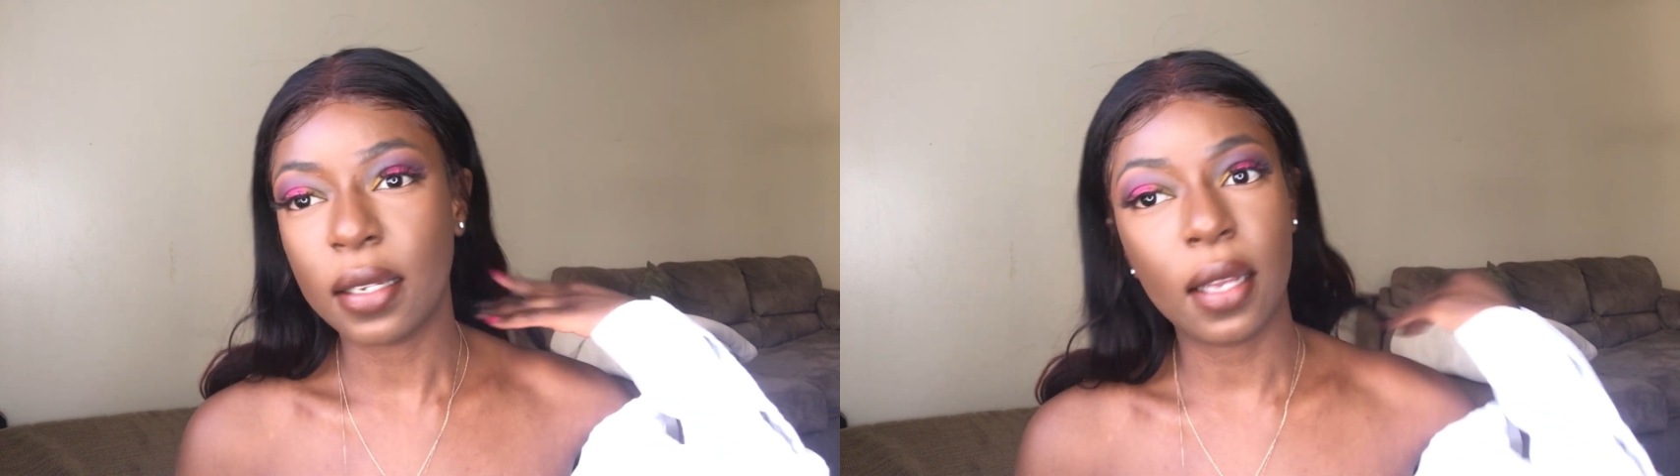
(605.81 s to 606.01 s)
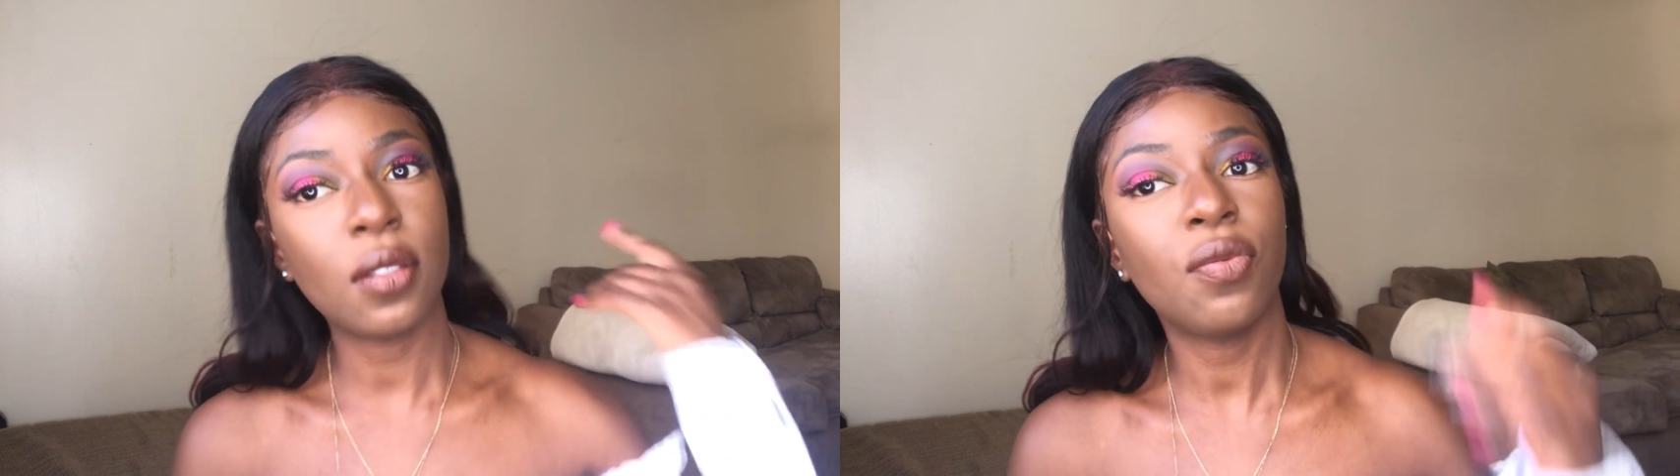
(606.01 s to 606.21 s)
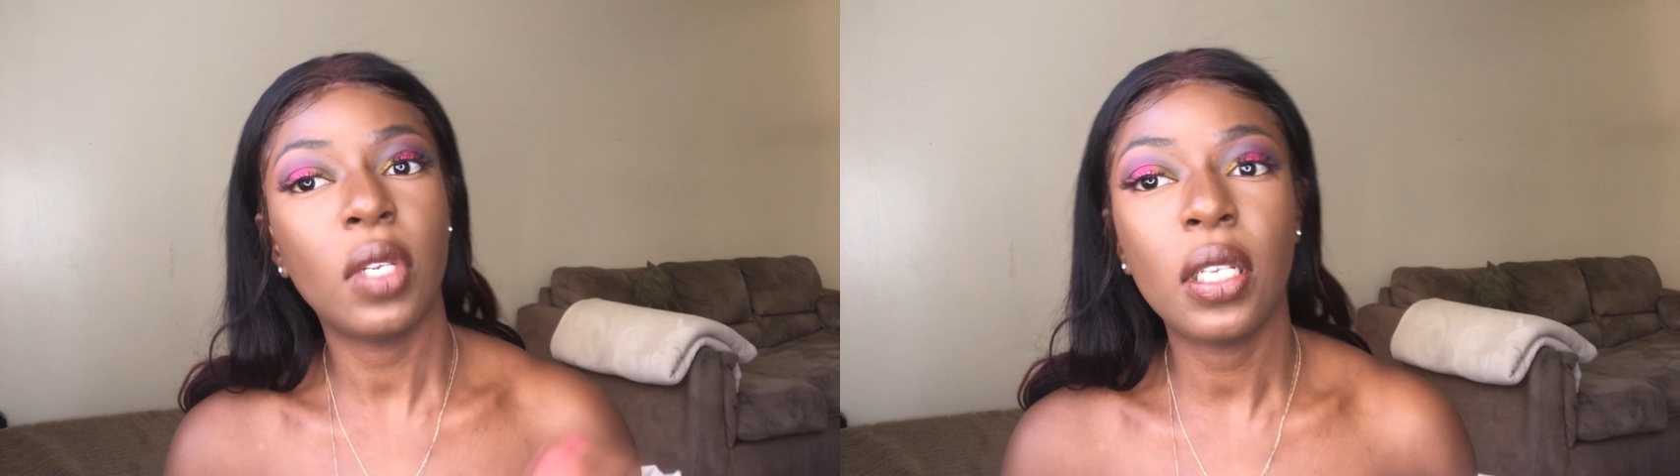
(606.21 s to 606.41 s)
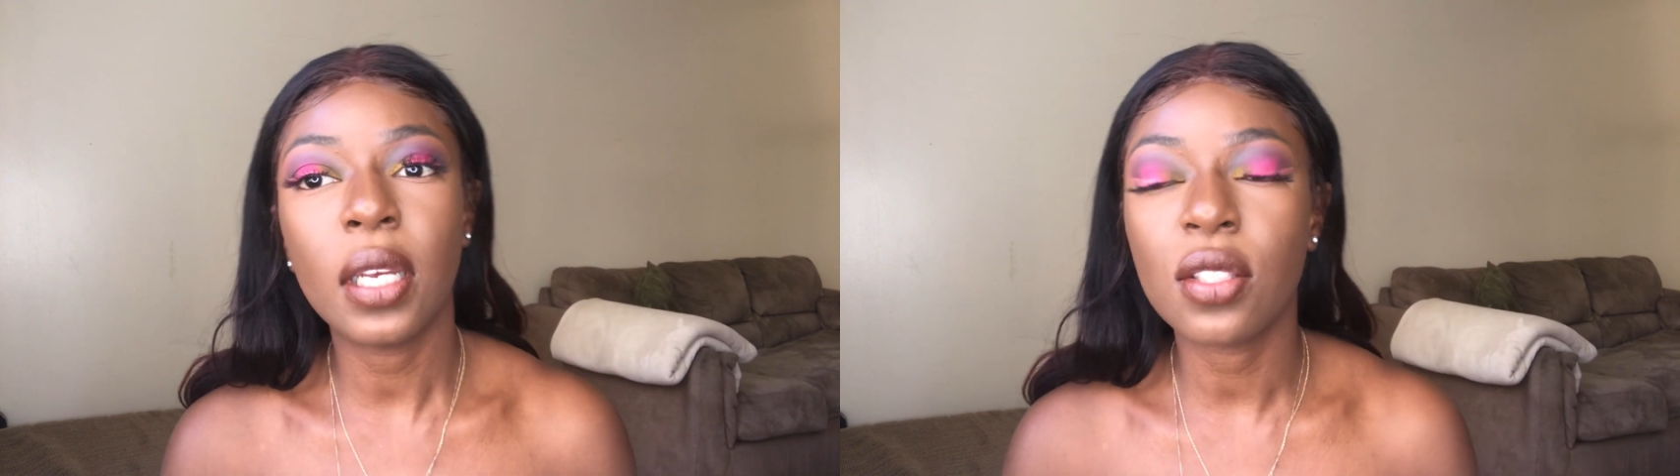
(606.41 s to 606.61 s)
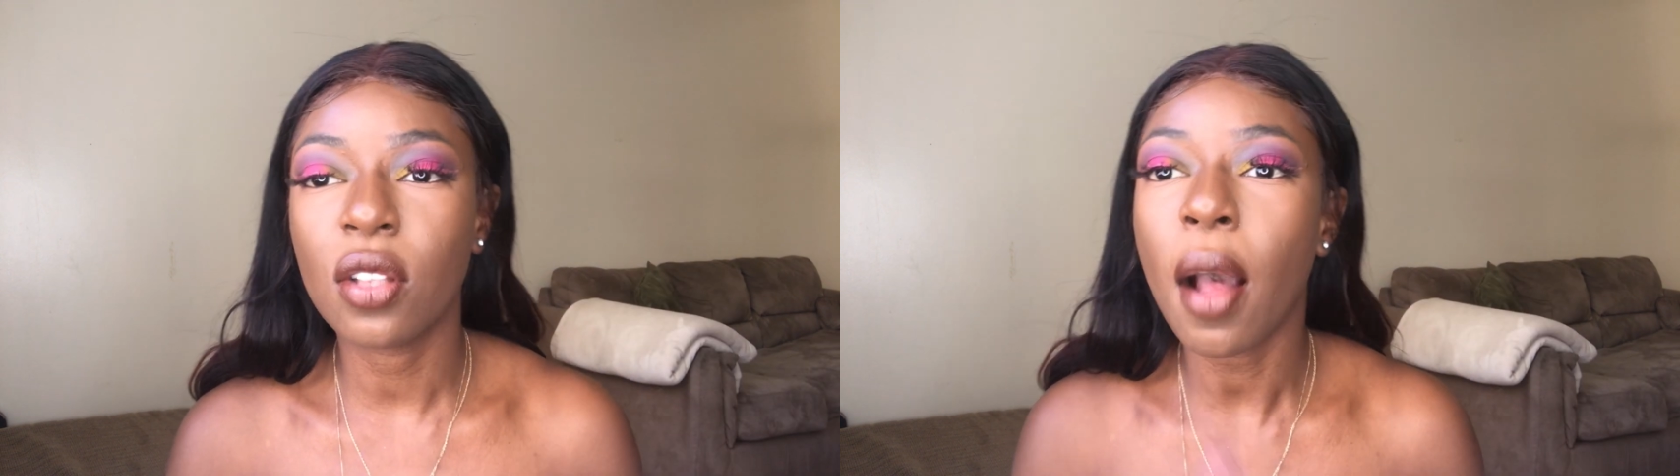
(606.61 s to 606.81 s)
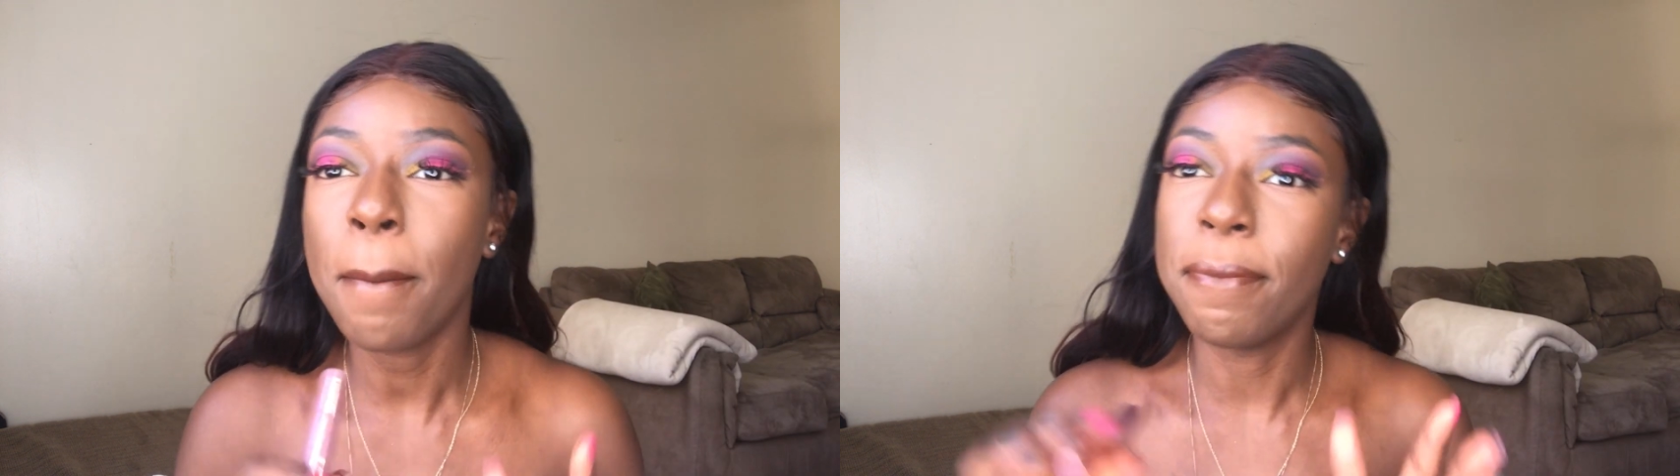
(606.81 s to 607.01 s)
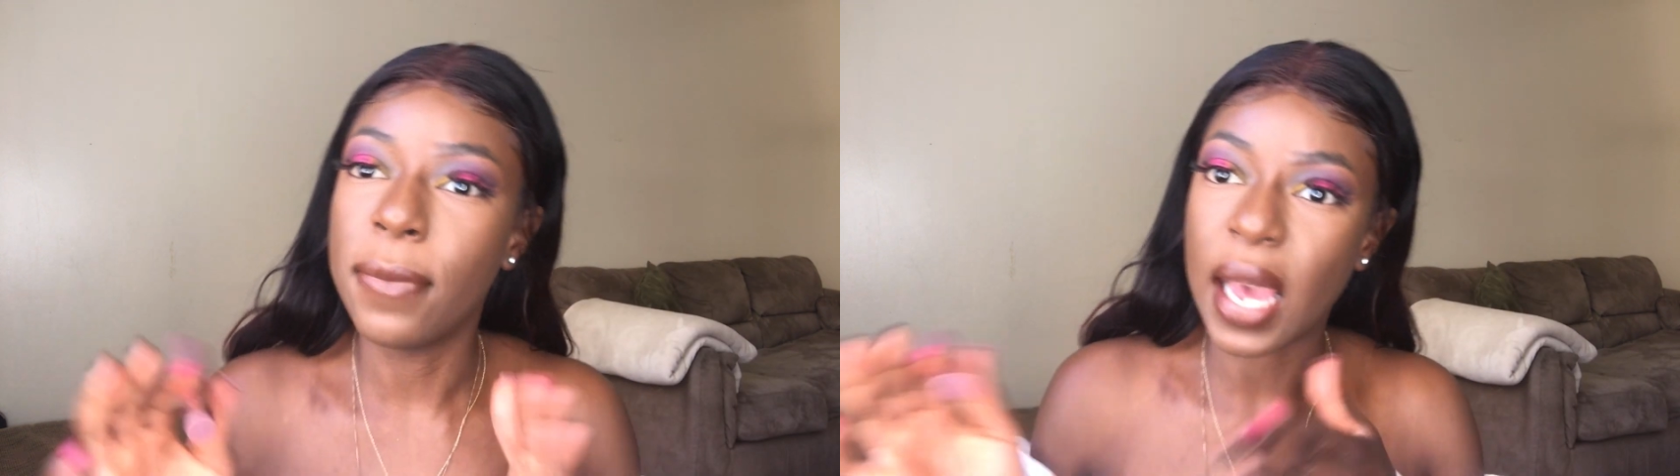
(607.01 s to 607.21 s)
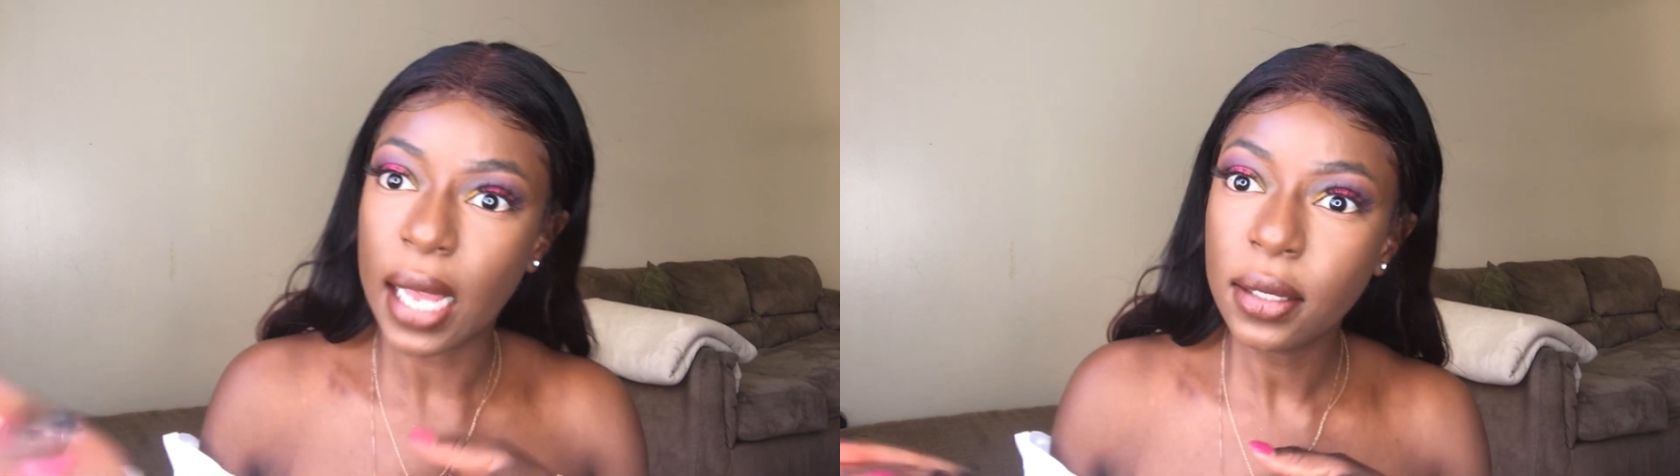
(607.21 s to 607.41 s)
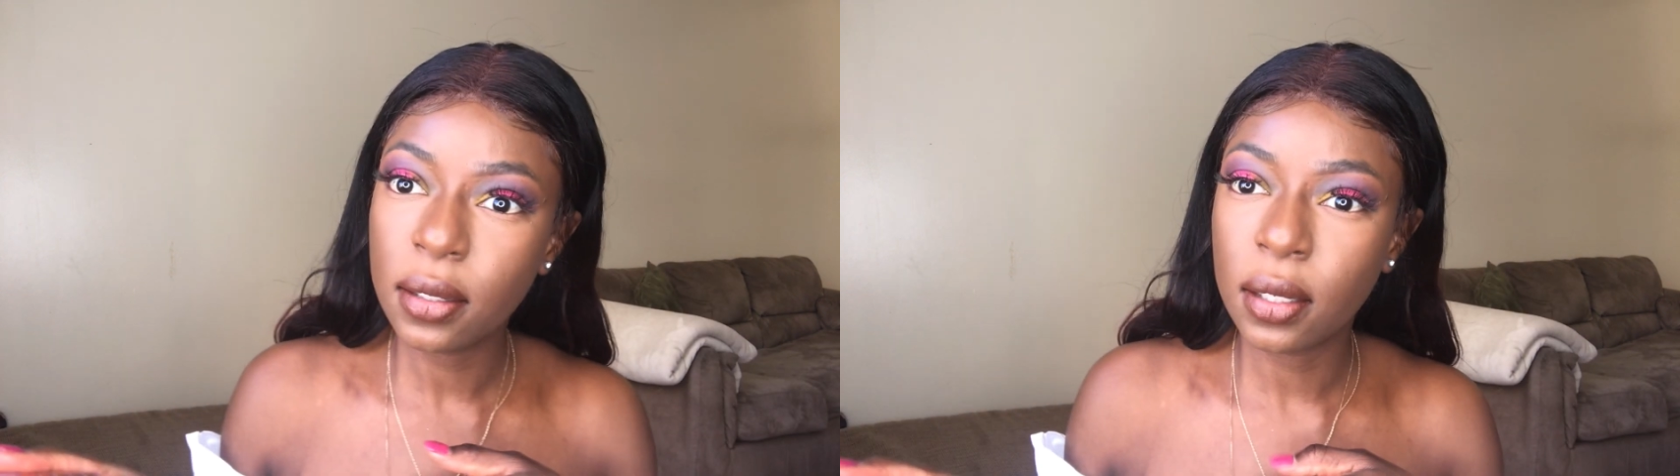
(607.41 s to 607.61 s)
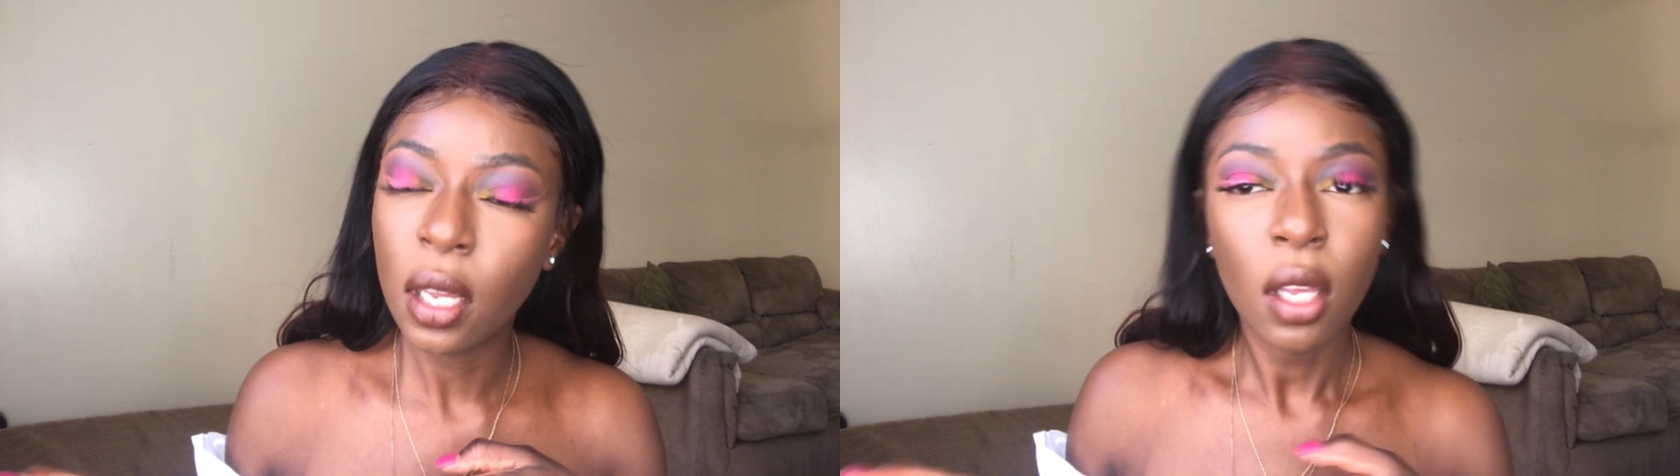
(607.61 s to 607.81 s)
It doesn't really, it's not
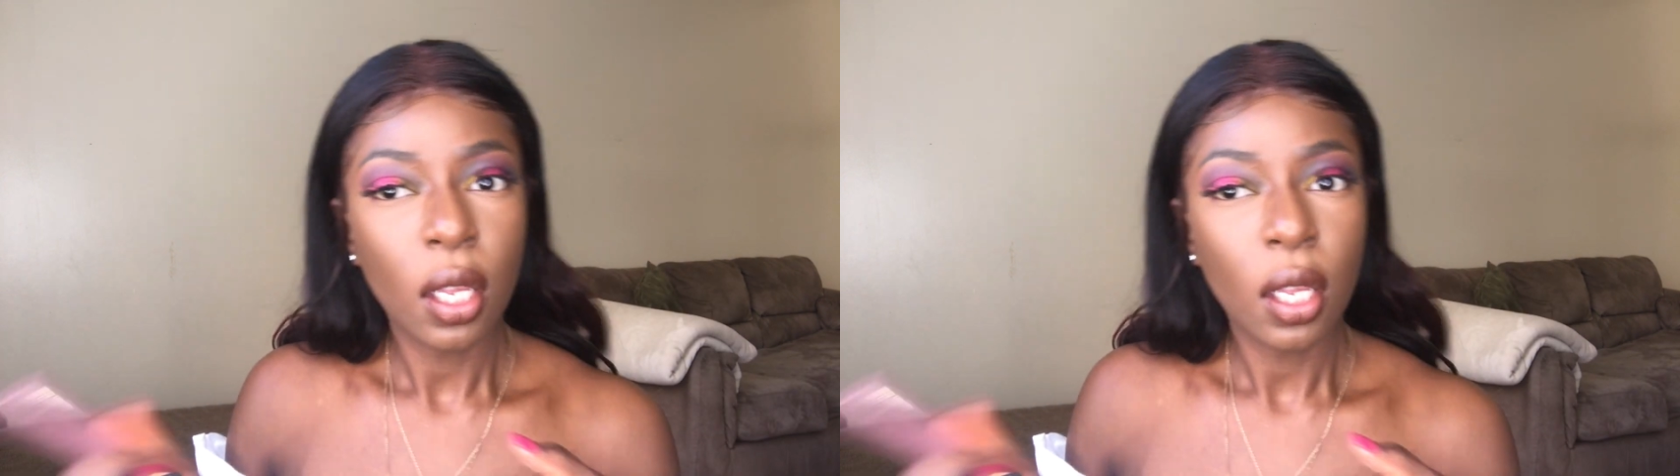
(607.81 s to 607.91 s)
matte,